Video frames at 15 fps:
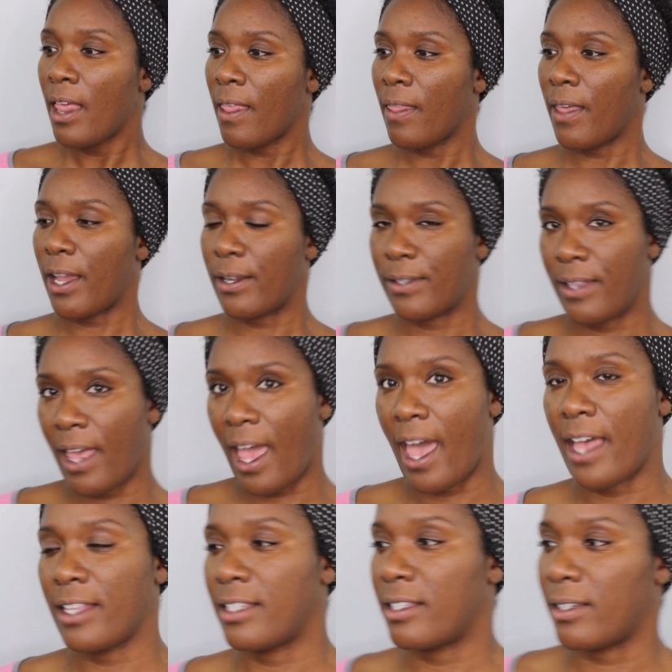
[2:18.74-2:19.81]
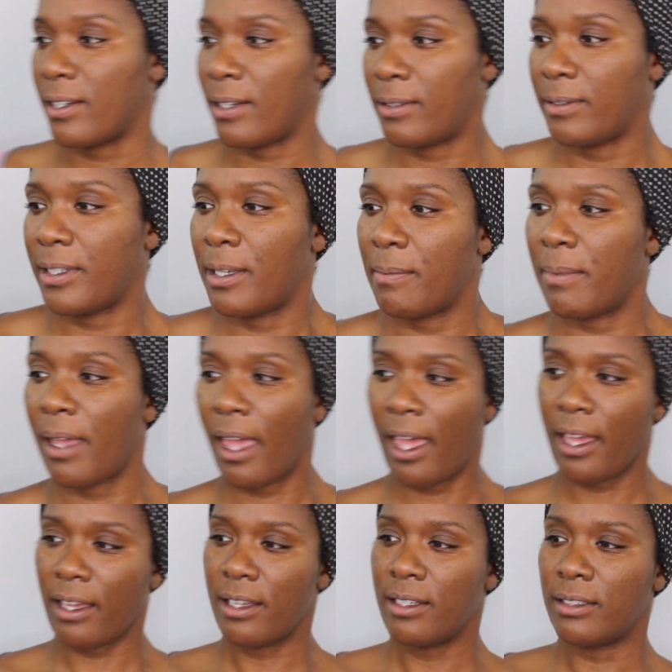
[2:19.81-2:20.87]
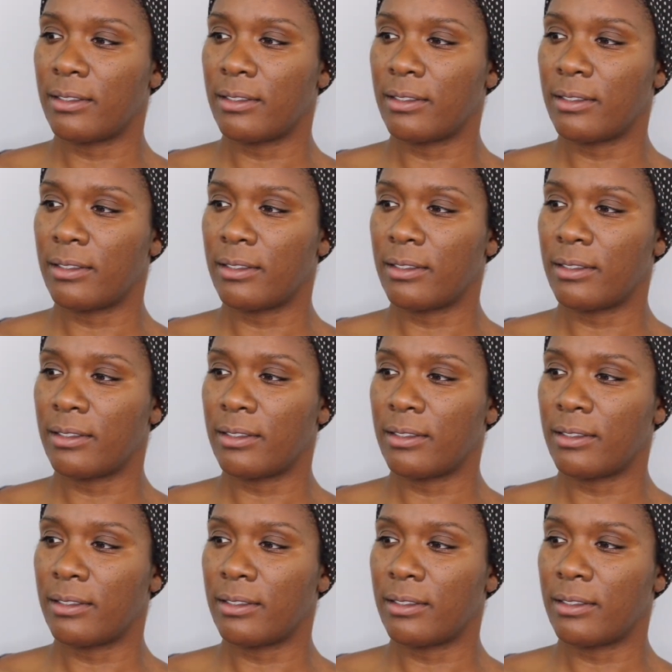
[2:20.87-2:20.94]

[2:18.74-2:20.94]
there's that. So I'll get back.